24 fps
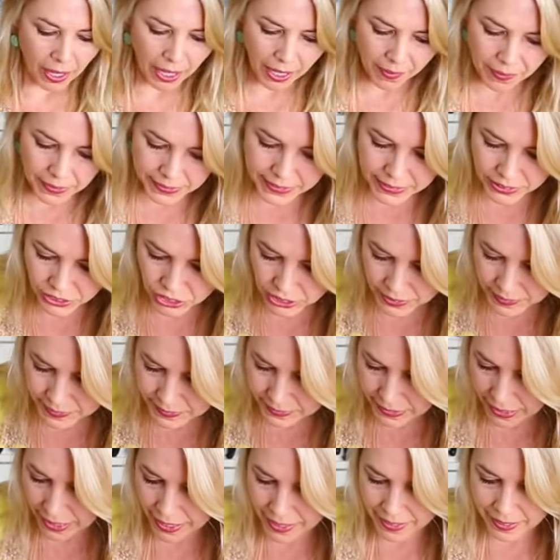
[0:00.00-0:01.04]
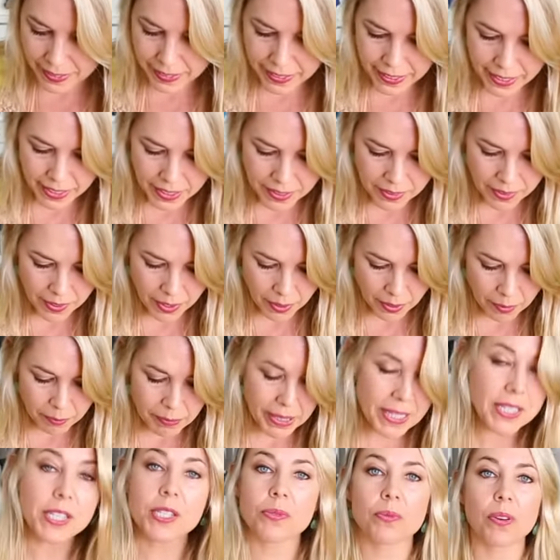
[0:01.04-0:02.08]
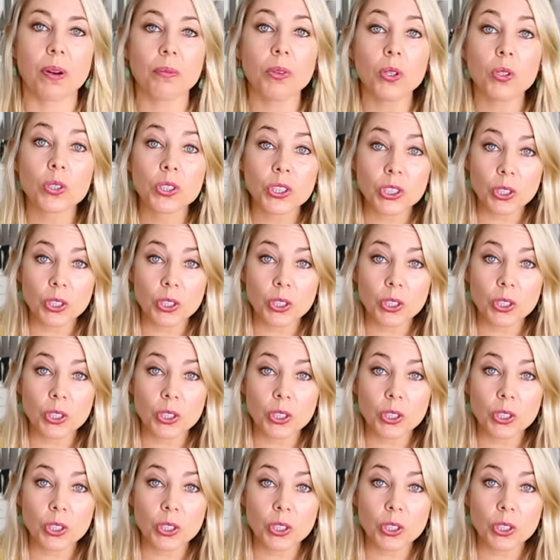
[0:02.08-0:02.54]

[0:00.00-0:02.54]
And this is just a lean mince from your